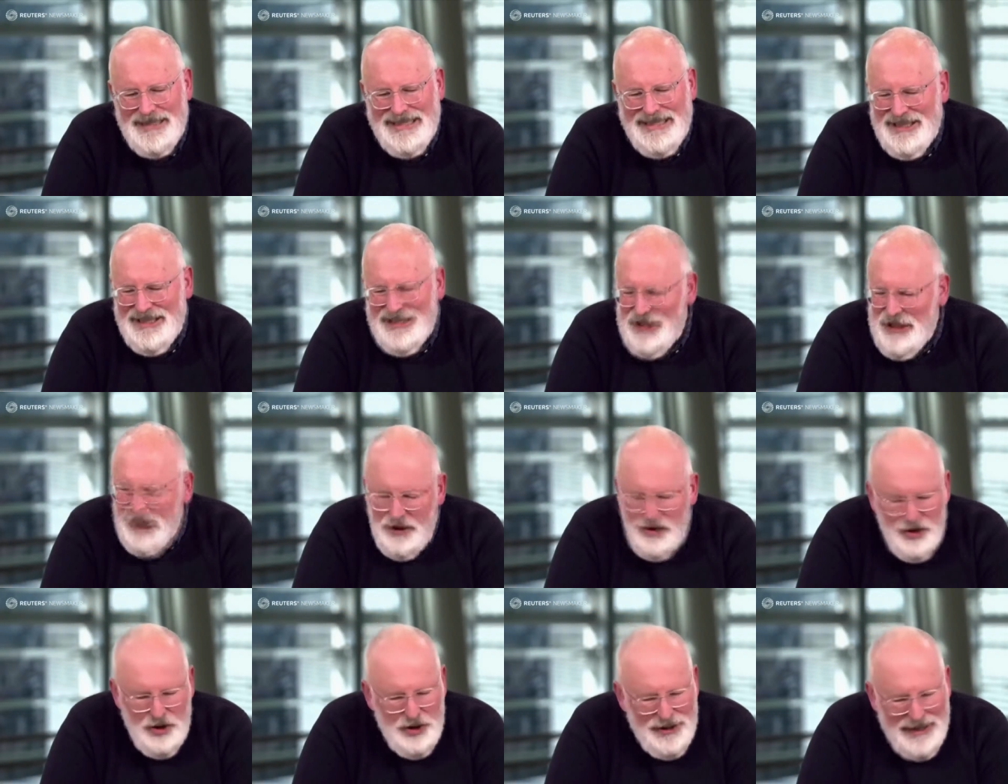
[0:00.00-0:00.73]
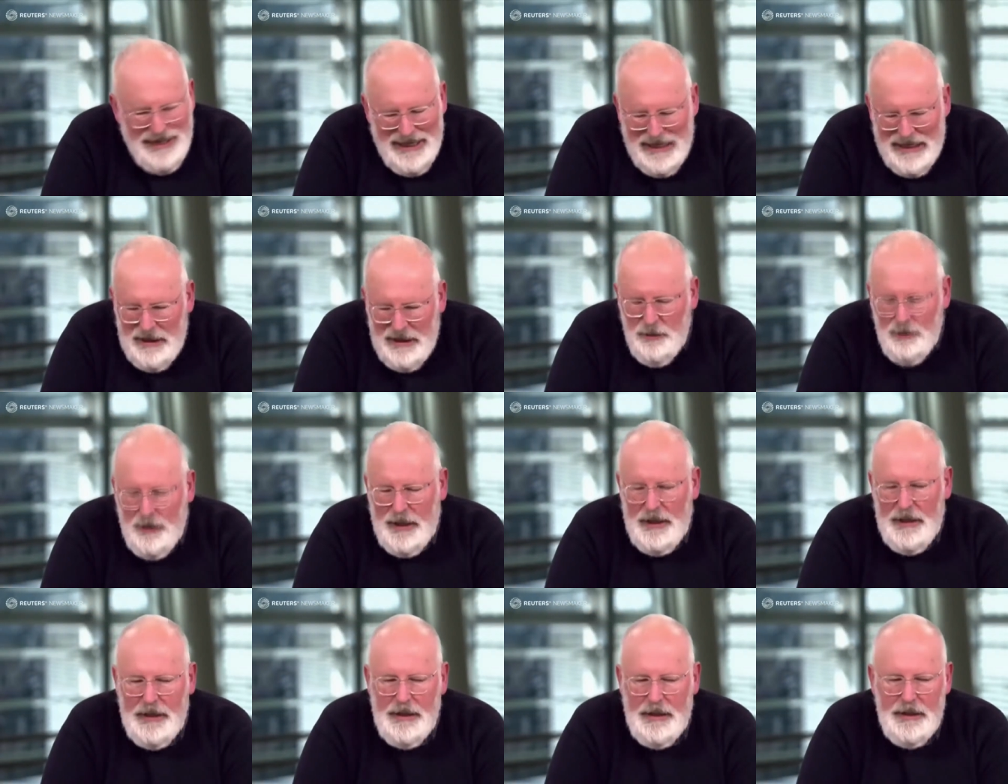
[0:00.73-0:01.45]
contention
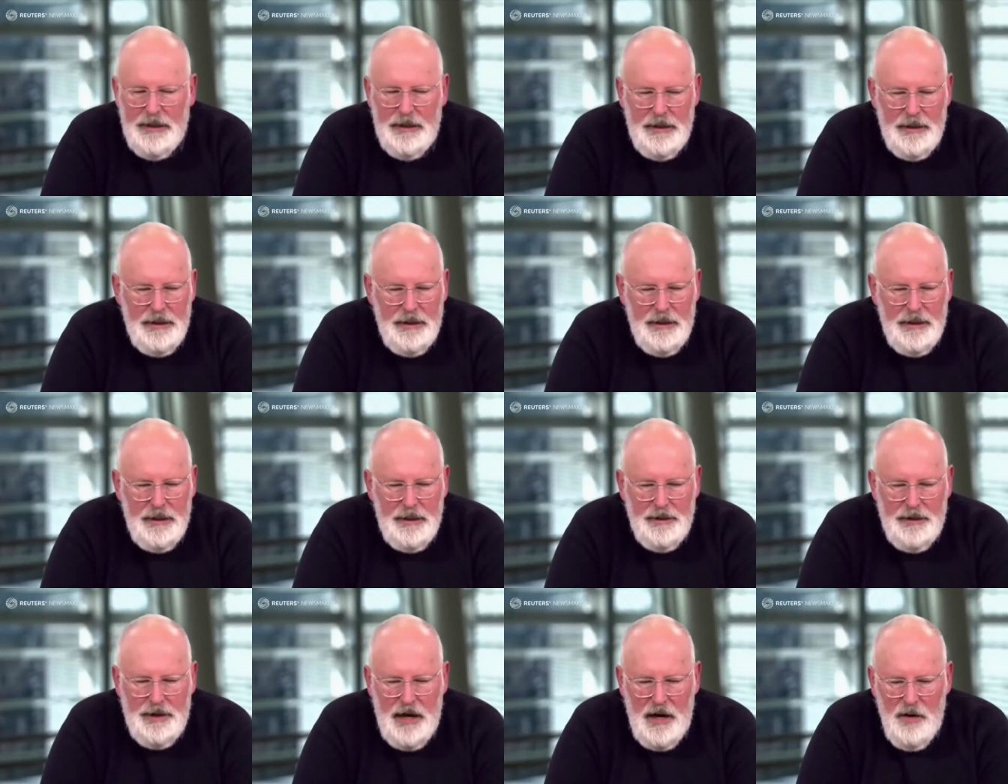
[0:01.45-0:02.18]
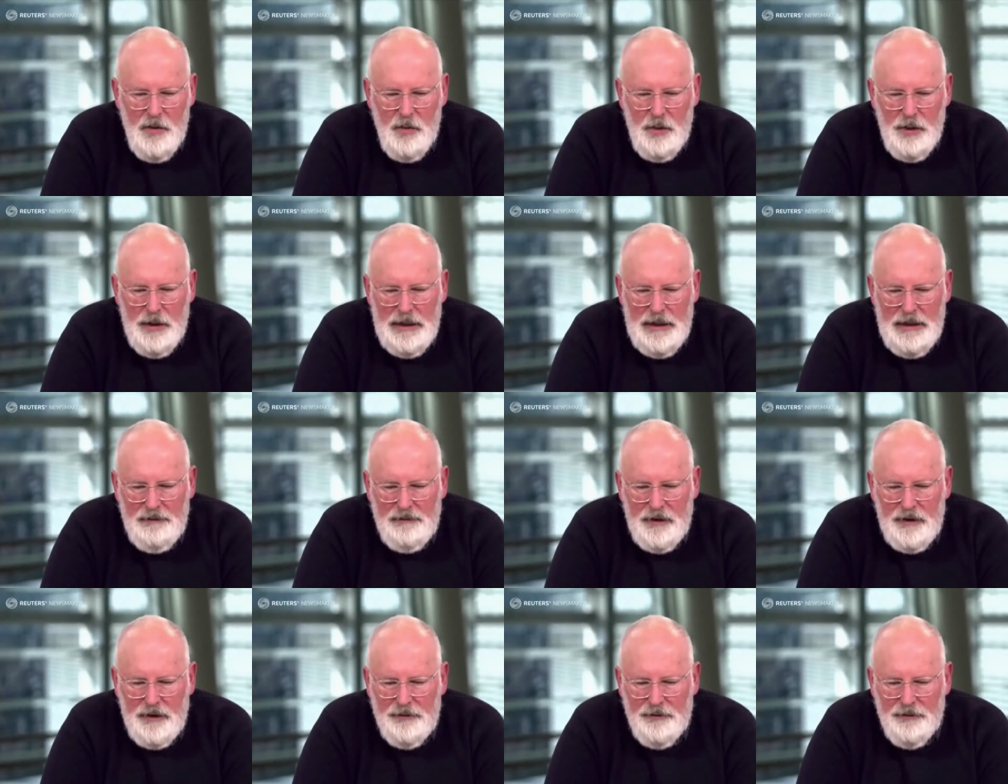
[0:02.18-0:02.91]
anywhere that we're
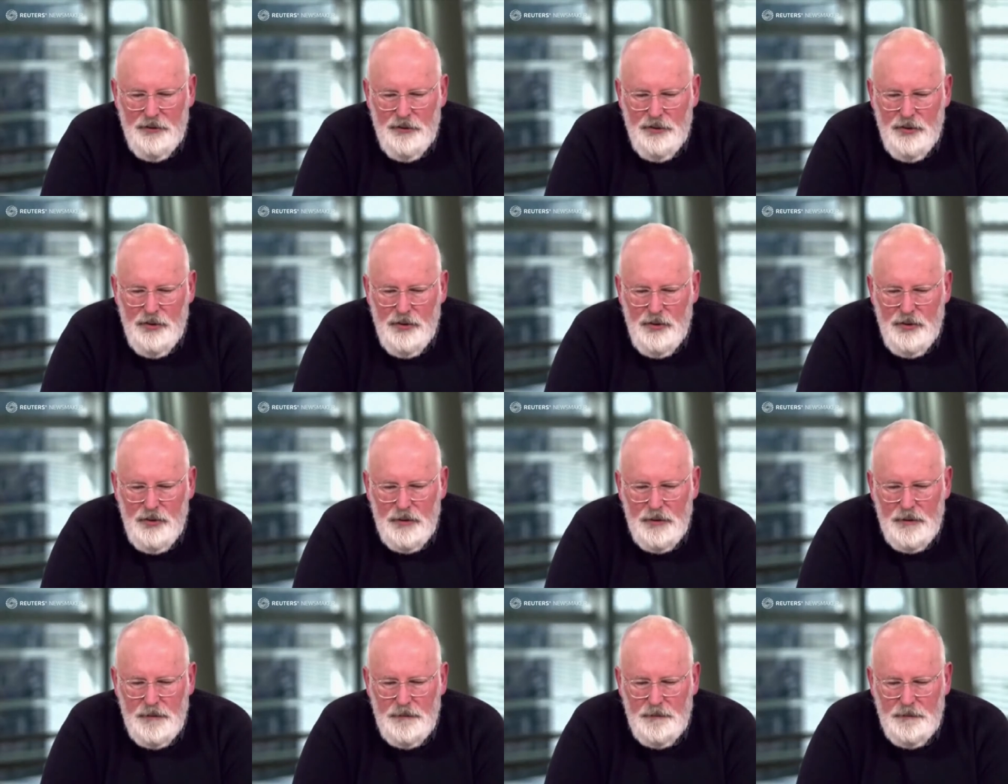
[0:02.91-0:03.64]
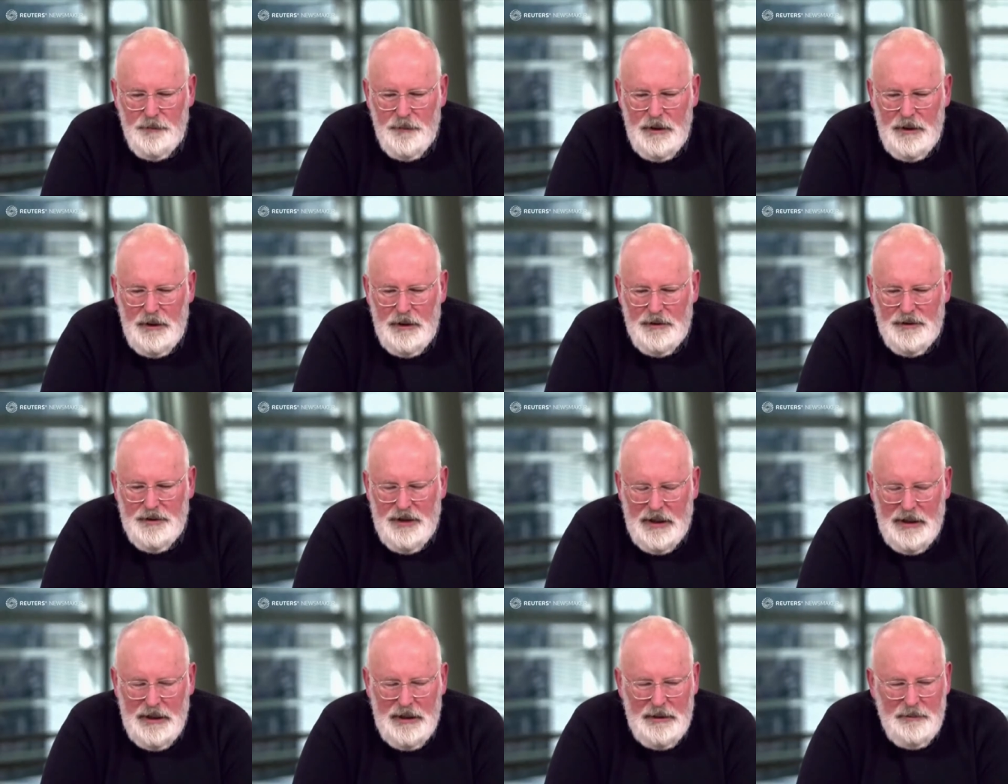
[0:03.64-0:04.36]
living through
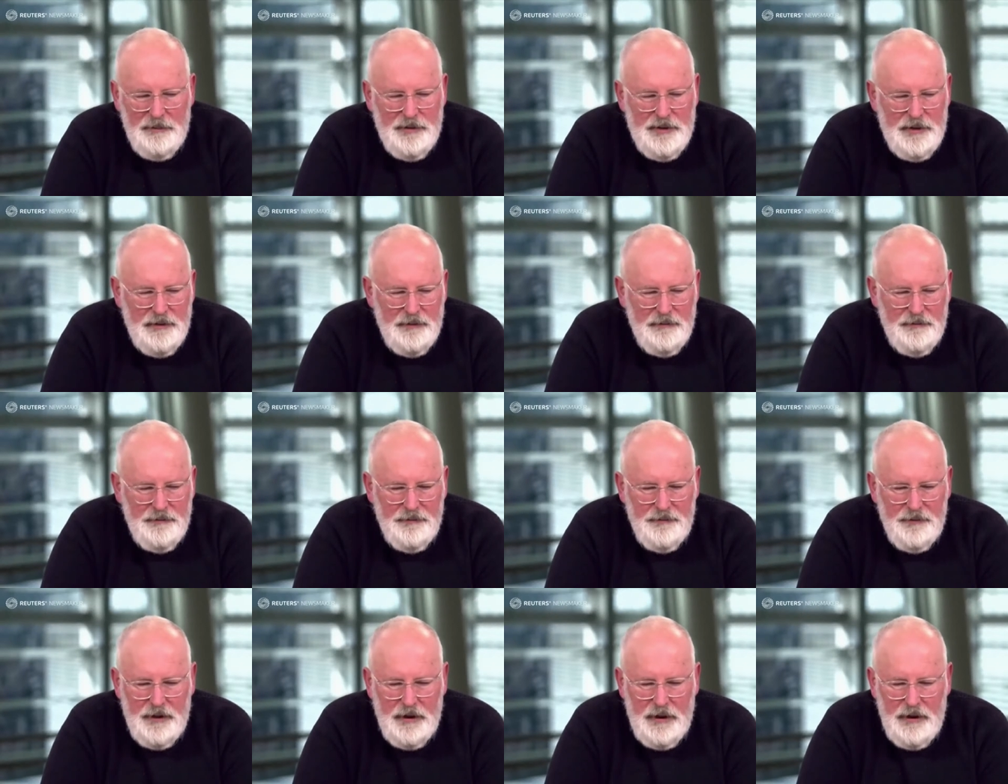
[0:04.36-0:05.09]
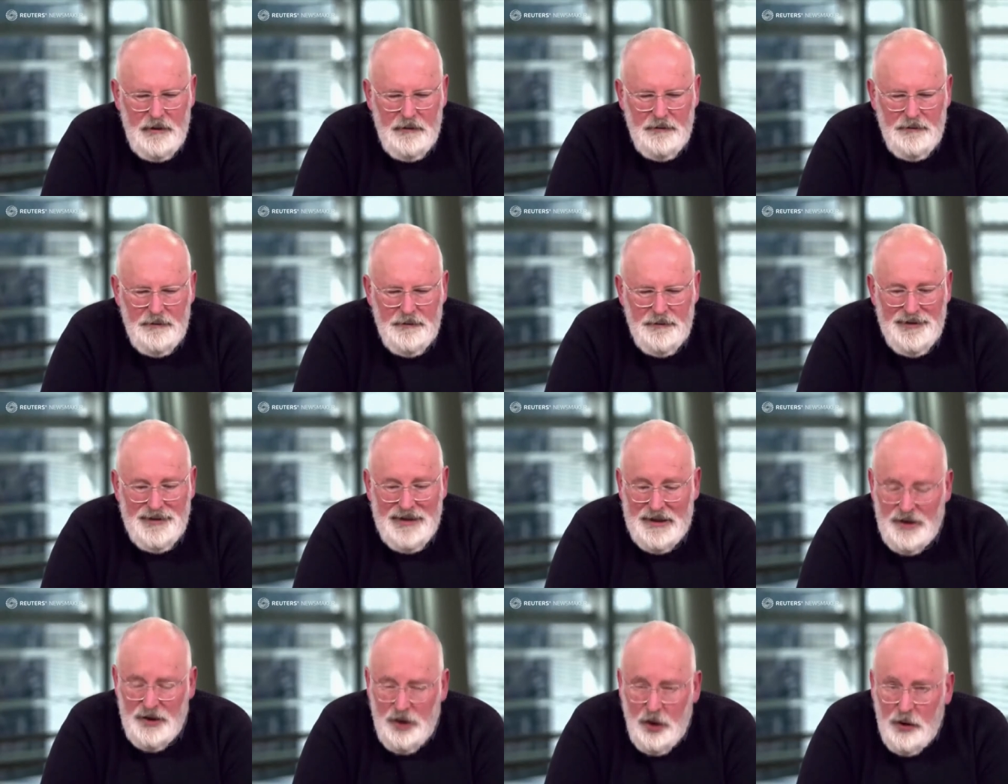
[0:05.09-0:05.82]
times of
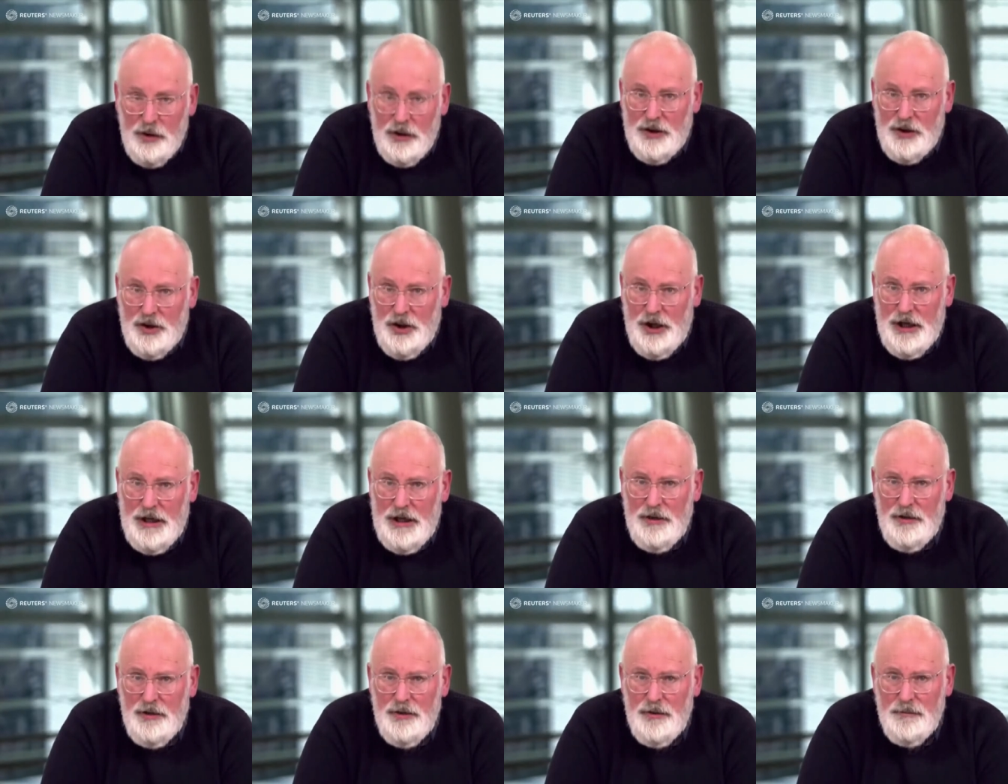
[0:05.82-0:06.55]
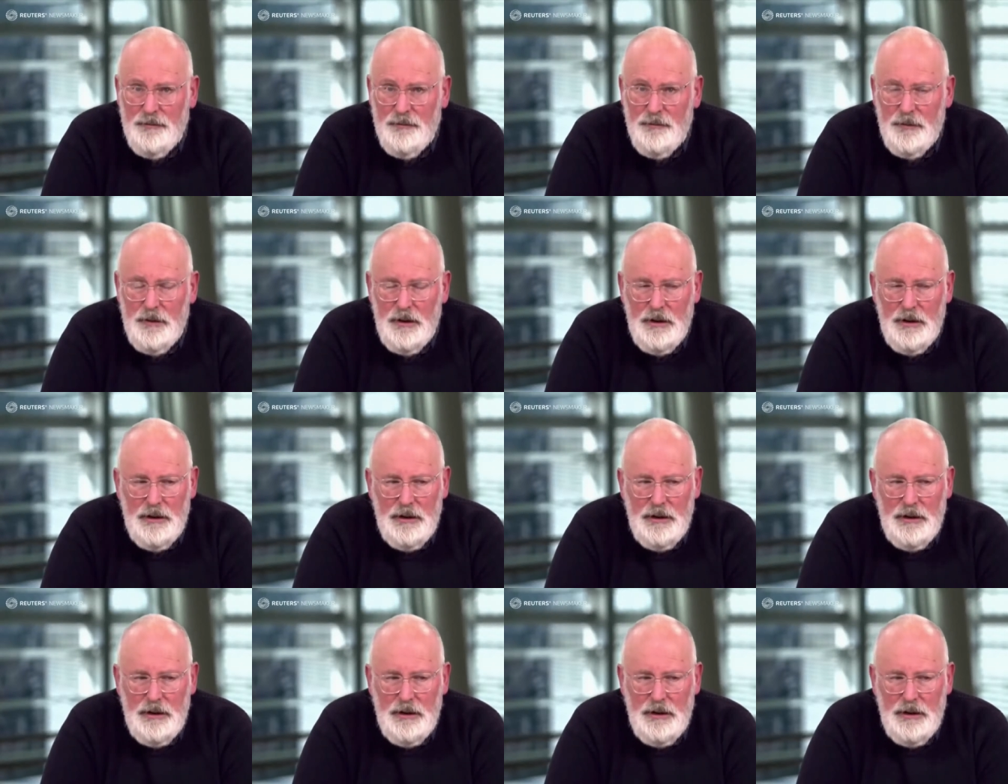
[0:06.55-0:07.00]
tectonic change.